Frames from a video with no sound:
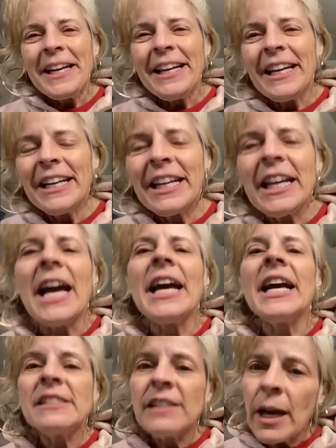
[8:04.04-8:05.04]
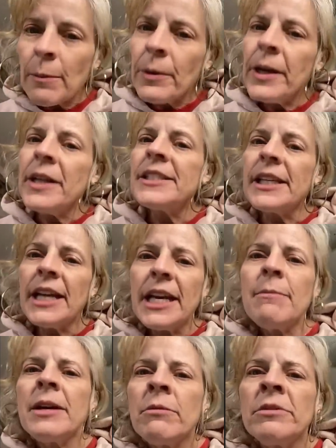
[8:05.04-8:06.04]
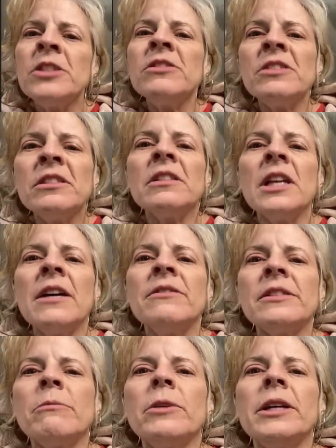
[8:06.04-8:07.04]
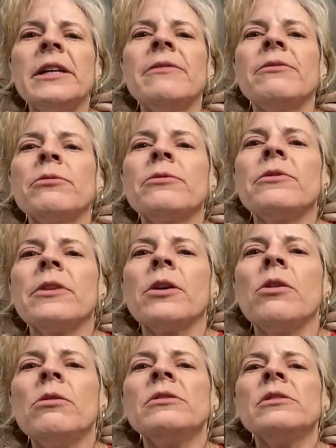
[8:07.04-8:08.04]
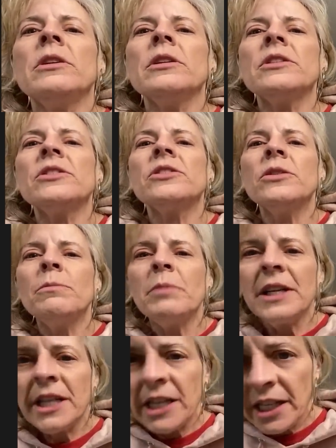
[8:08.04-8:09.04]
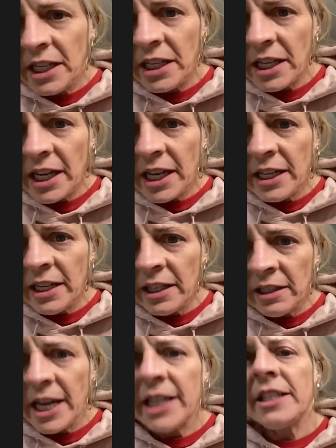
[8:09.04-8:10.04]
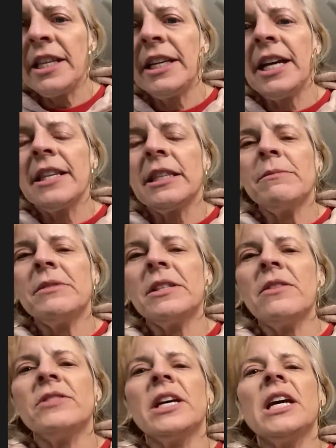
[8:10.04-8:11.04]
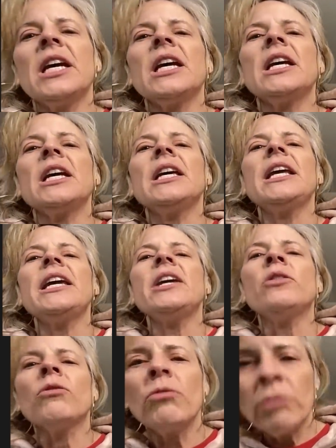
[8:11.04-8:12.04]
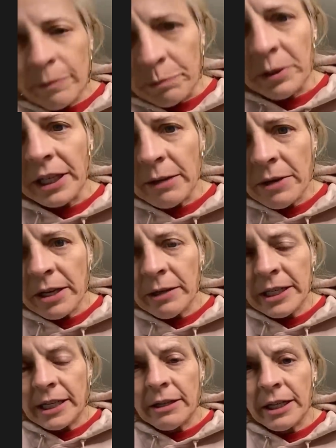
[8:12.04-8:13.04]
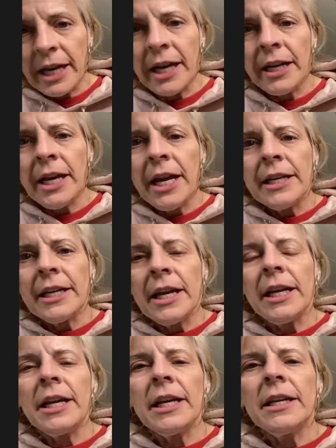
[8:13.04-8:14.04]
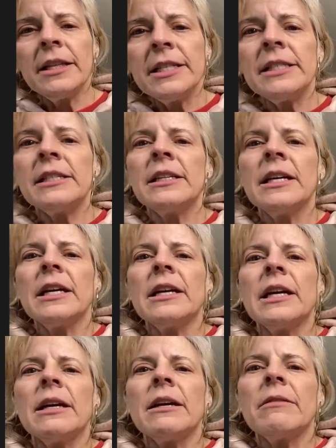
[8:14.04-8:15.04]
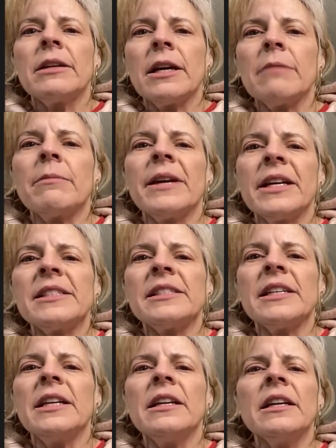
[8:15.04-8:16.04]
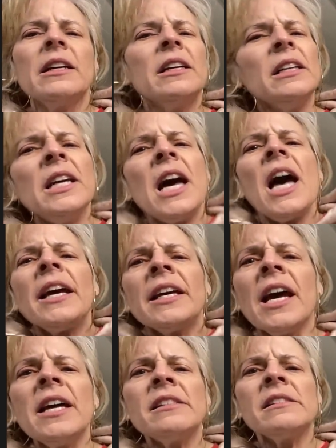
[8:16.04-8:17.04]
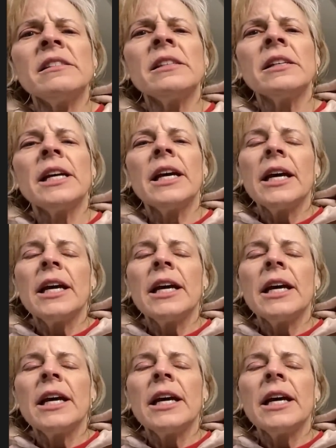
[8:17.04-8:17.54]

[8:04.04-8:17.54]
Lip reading: And I asked the operator, I said, hey, man, would you still love someone if through their own stupidity and neglect, they got themselves in a crippling amount of debt? And this young man said, yeah, I guess.